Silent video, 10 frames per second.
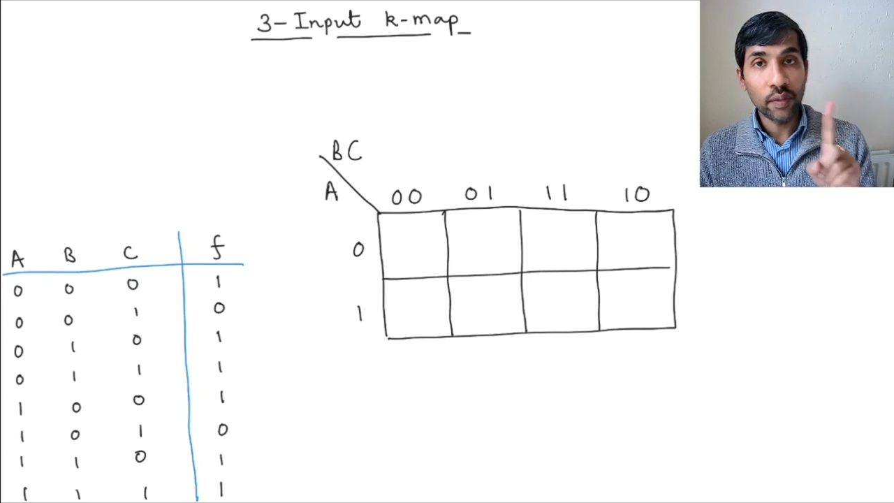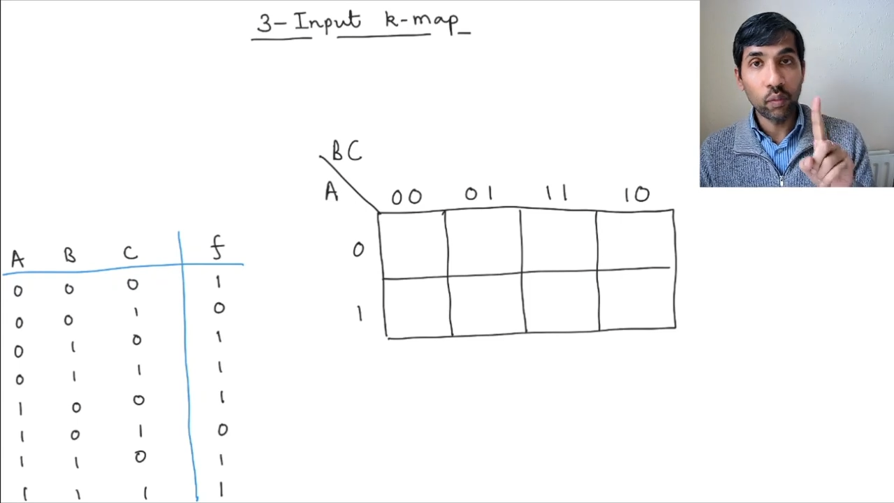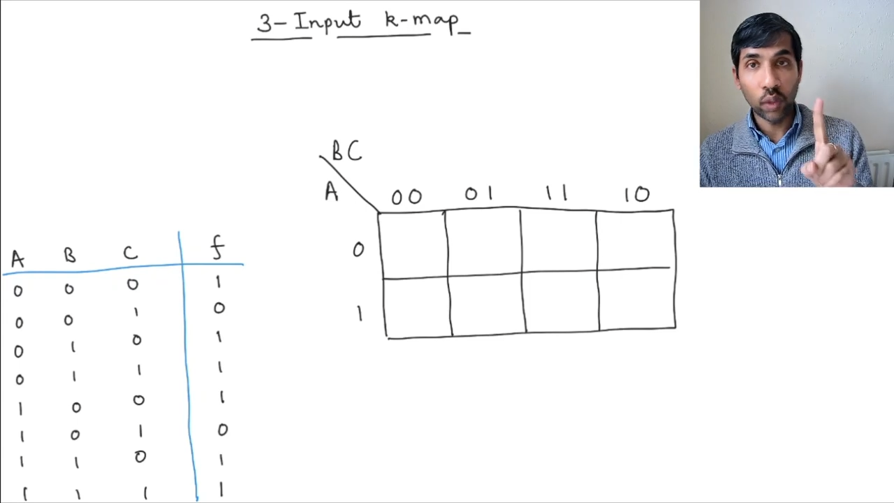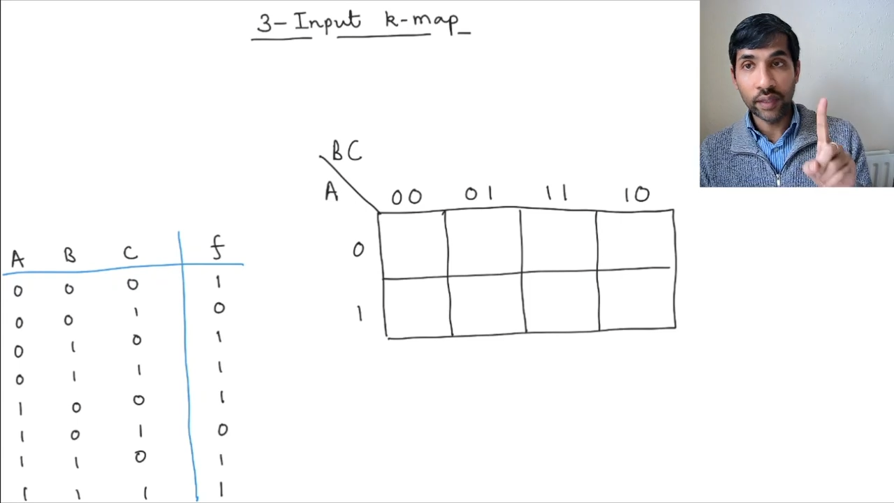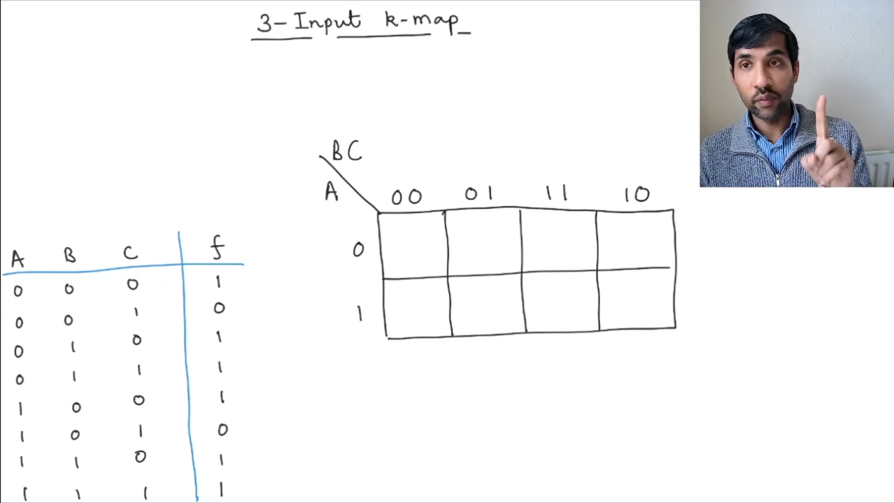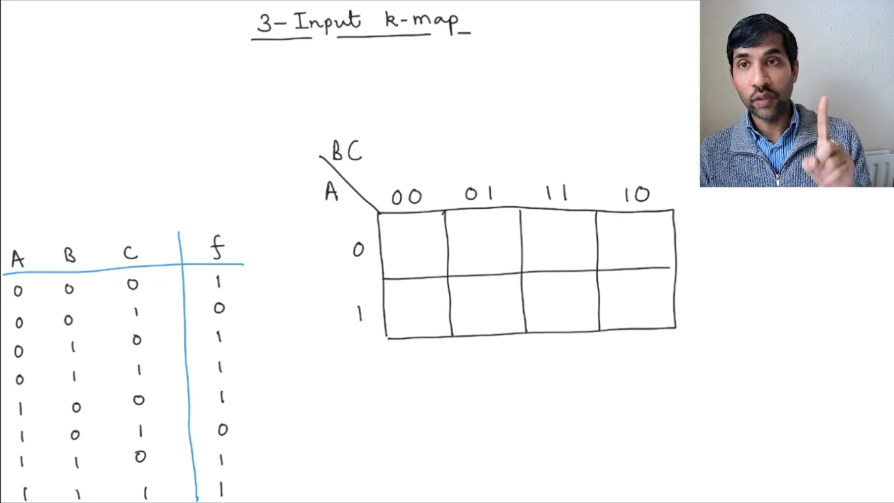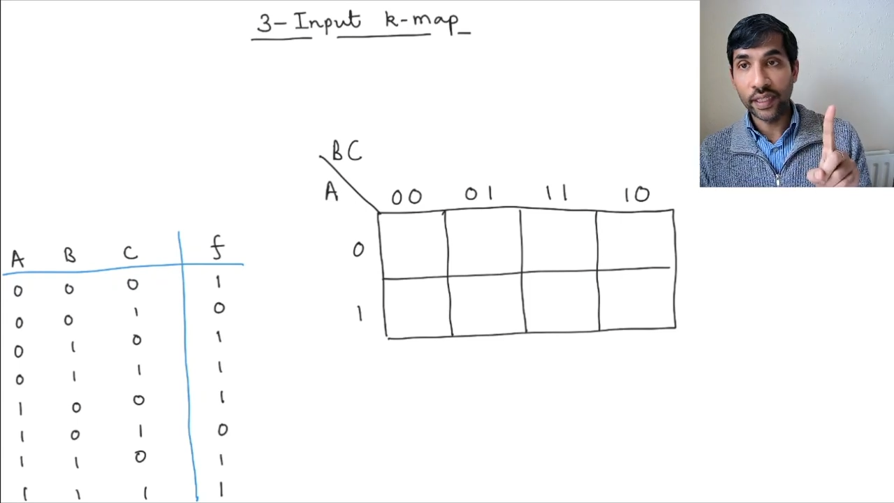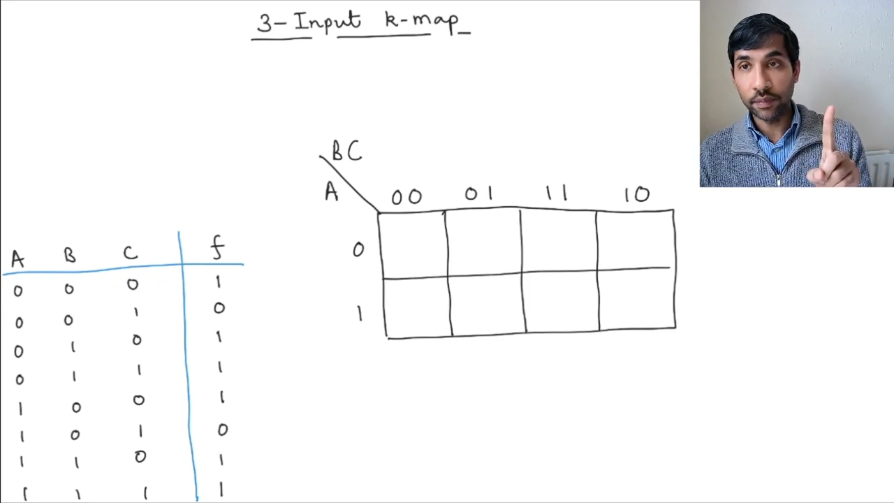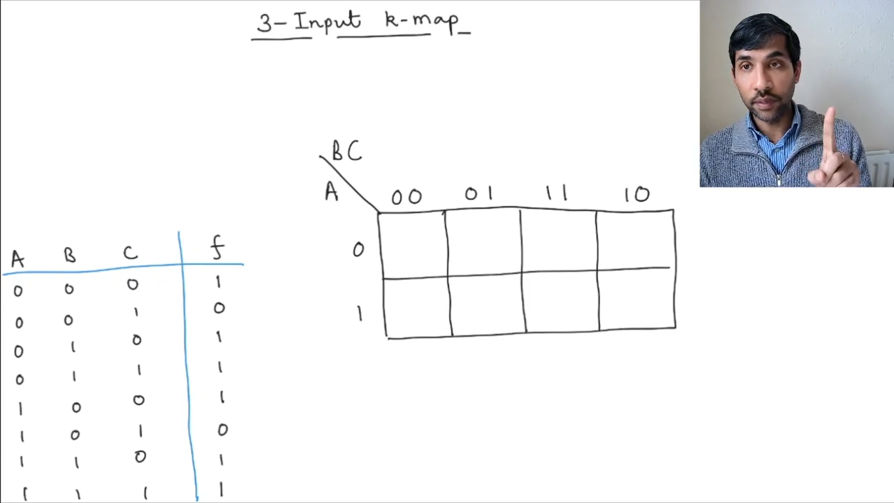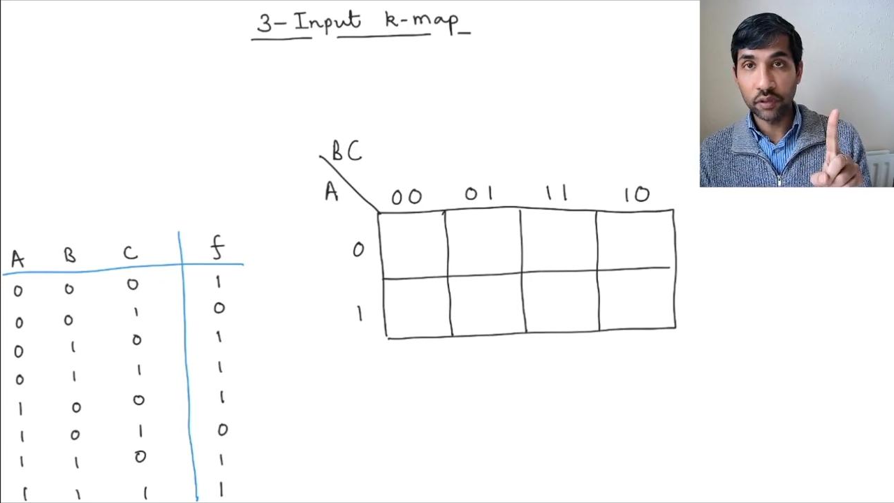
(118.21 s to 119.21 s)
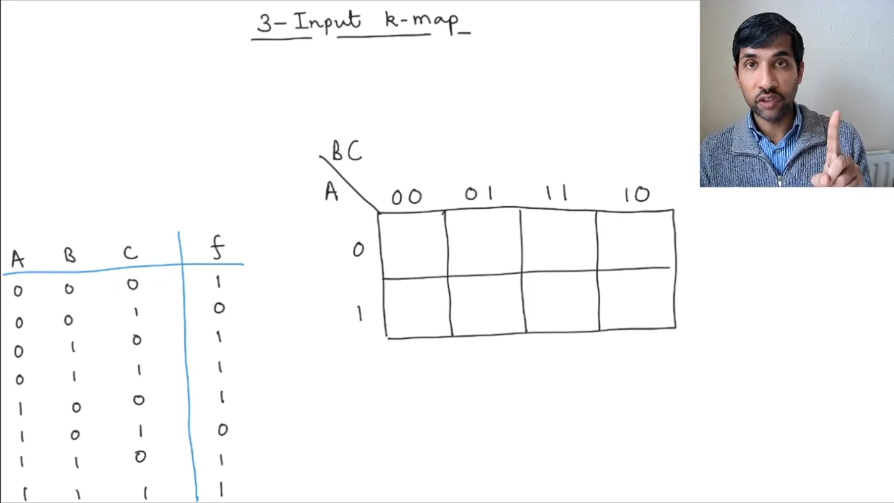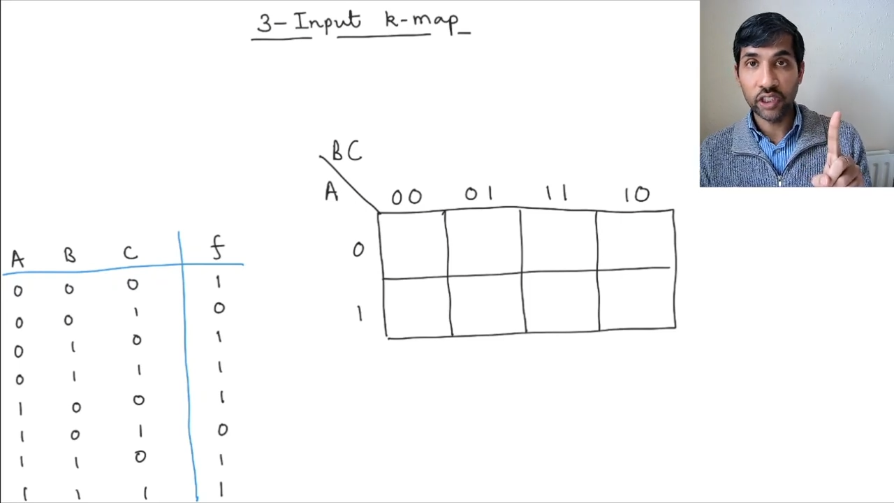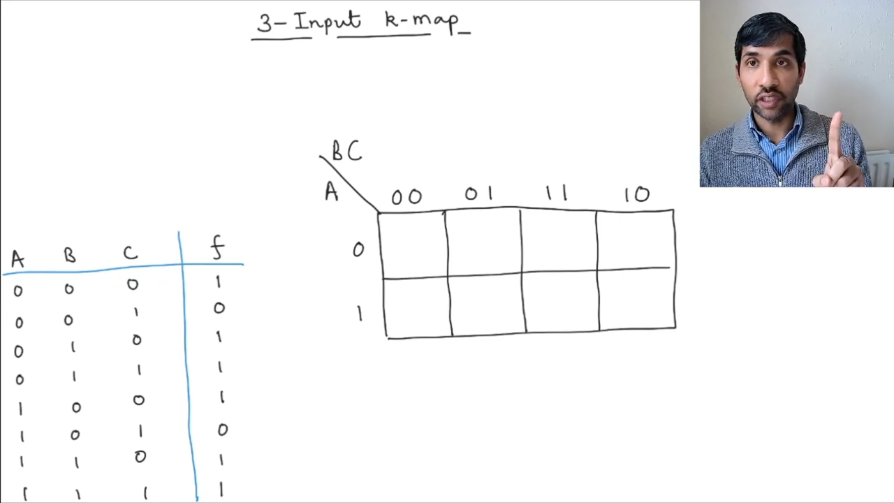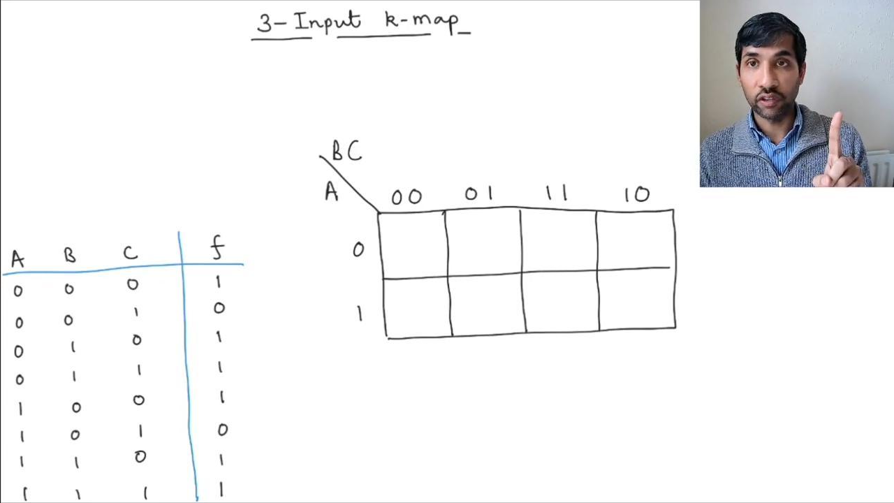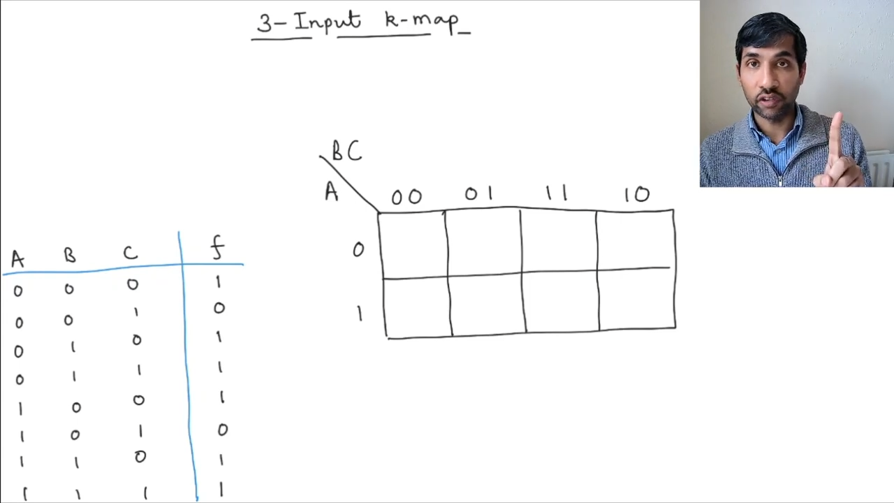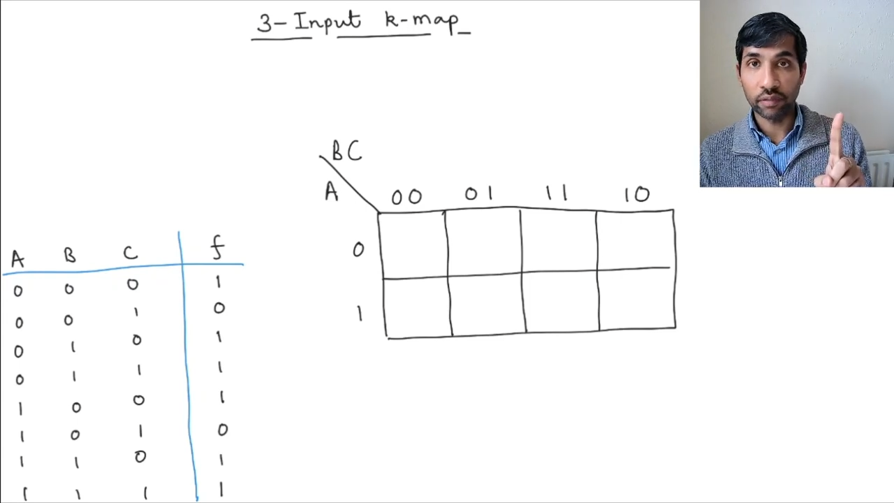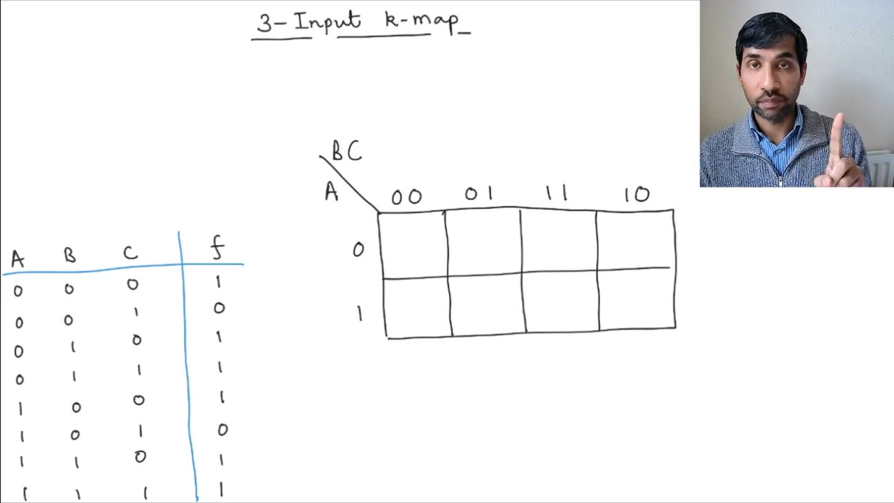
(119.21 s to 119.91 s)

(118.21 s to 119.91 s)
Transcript: one variable to change.